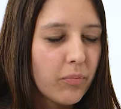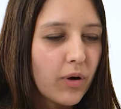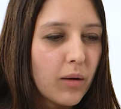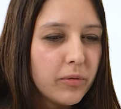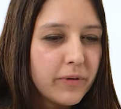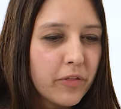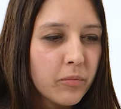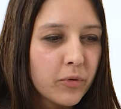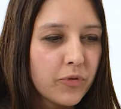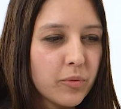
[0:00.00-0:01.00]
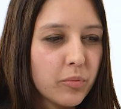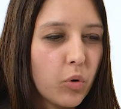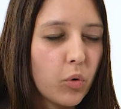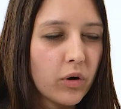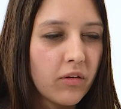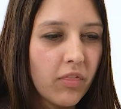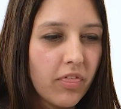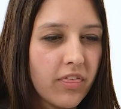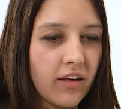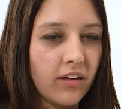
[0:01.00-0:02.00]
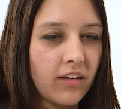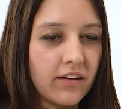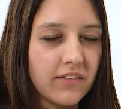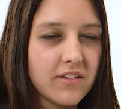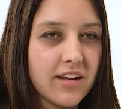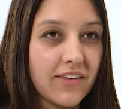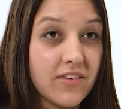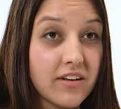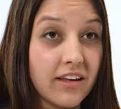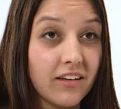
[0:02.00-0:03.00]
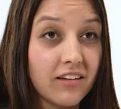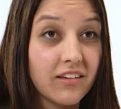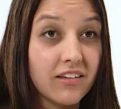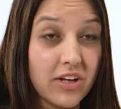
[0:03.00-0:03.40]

Probably the most important thing is testing